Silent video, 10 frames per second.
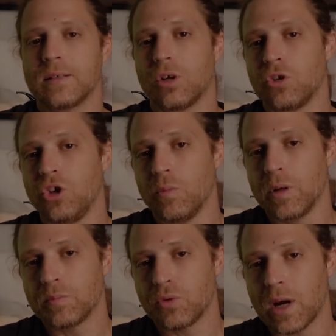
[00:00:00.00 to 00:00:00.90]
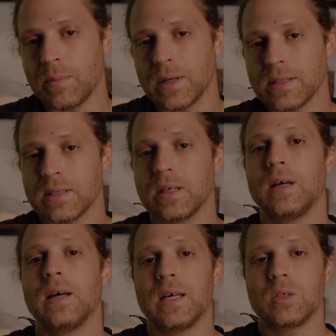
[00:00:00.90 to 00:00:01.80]
non-human primates,
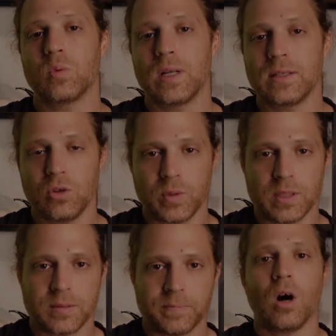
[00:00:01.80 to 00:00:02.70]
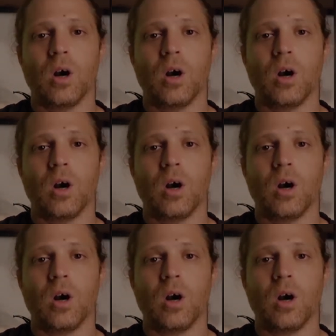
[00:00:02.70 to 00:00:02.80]
as well as humans.